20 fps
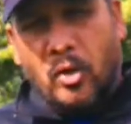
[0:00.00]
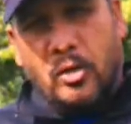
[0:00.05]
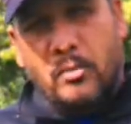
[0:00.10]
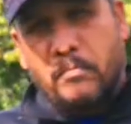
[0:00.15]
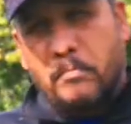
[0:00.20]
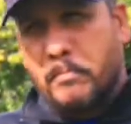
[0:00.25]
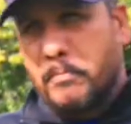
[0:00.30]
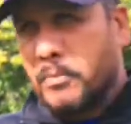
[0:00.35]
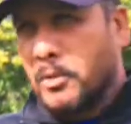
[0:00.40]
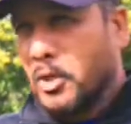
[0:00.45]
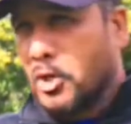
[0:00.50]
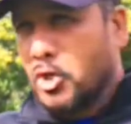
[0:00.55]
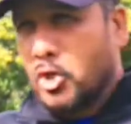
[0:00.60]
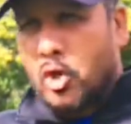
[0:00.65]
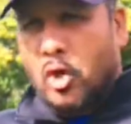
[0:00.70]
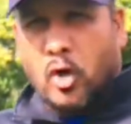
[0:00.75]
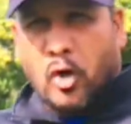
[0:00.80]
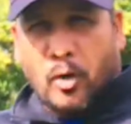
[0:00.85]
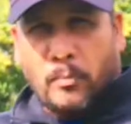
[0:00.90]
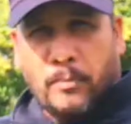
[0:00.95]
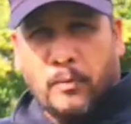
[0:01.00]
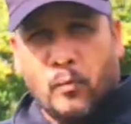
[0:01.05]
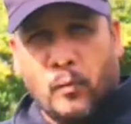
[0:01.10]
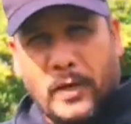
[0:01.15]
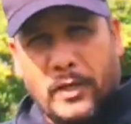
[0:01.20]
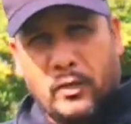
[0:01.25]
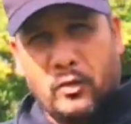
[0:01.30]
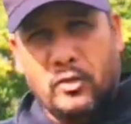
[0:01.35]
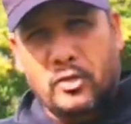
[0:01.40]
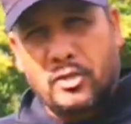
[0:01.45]
on the top
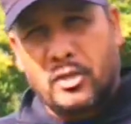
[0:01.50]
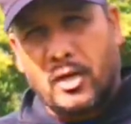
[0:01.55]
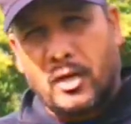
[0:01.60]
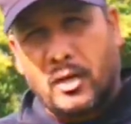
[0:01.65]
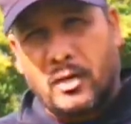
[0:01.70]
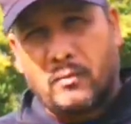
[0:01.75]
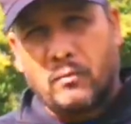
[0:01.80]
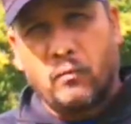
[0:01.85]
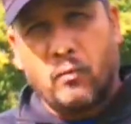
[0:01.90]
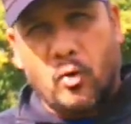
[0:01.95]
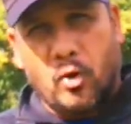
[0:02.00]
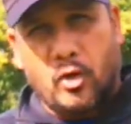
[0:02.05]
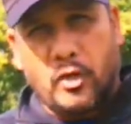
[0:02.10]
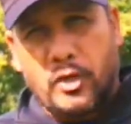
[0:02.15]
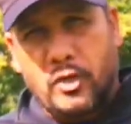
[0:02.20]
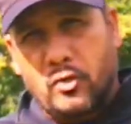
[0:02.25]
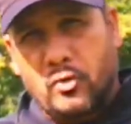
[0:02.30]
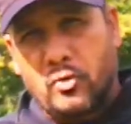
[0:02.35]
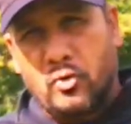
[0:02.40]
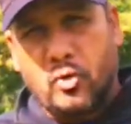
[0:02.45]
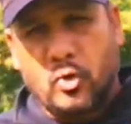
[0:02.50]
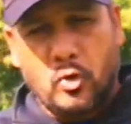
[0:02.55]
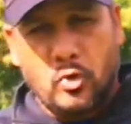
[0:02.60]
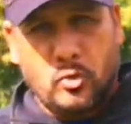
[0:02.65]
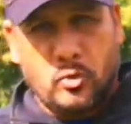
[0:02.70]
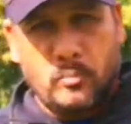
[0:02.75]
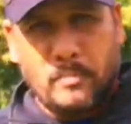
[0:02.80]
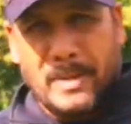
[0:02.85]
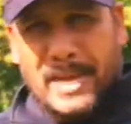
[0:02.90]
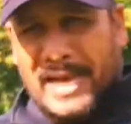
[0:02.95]
when you start walking to
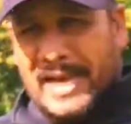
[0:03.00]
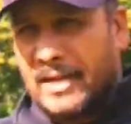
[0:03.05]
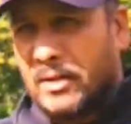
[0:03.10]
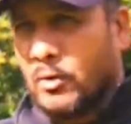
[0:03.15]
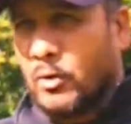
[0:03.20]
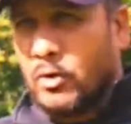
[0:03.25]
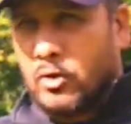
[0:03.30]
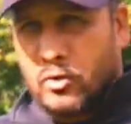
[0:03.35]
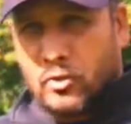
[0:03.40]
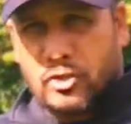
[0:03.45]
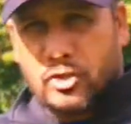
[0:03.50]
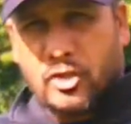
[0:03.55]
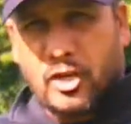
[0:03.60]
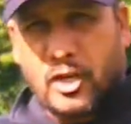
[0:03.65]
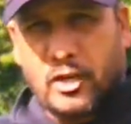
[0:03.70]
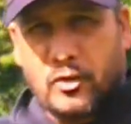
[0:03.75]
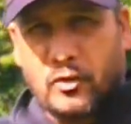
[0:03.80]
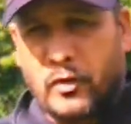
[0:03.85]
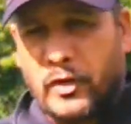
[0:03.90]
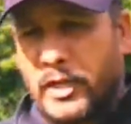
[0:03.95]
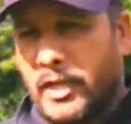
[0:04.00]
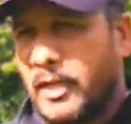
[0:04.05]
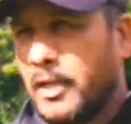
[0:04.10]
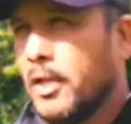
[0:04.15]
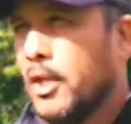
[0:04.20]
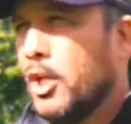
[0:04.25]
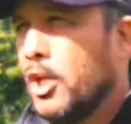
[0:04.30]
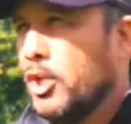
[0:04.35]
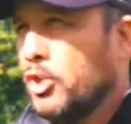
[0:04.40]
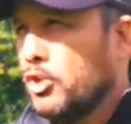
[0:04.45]
go to bat or to start your
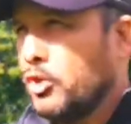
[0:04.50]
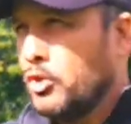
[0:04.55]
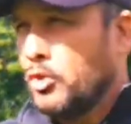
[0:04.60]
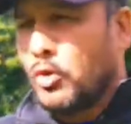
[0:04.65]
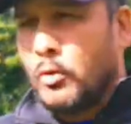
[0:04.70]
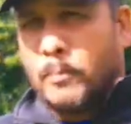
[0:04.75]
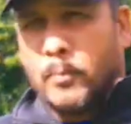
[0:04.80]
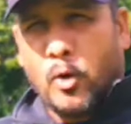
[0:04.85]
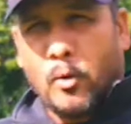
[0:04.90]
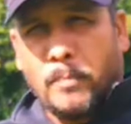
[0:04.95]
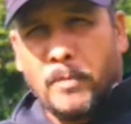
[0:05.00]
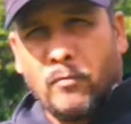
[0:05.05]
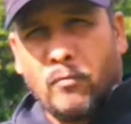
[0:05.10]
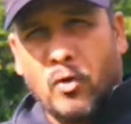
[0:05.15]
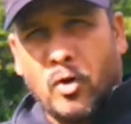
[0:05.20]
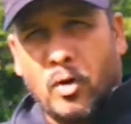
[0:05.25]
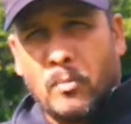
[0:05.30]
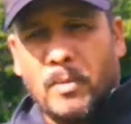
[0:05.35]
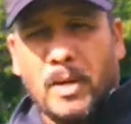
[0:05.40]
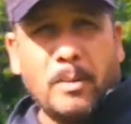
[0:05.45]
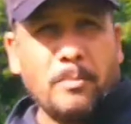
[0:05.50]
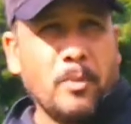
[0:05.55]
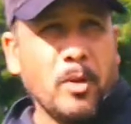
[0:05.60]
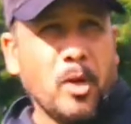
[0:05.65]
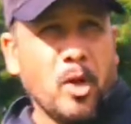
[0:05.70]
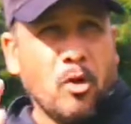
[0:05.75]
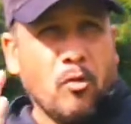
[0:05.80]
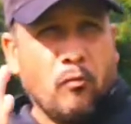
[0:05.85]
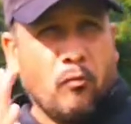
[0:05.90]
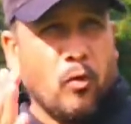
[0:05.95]
inning. So do proper warm up,
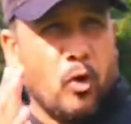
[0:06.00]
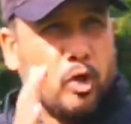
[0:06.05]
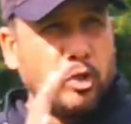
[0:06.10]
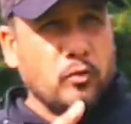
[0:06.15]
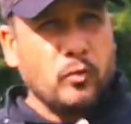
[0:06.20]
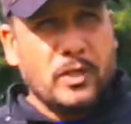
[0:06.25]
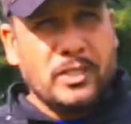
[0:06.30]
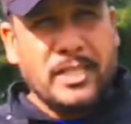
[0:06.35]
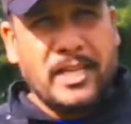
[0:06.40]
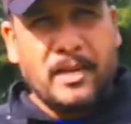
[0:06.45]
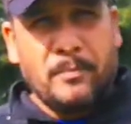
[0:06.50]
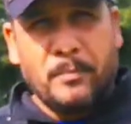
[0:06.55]
watch what's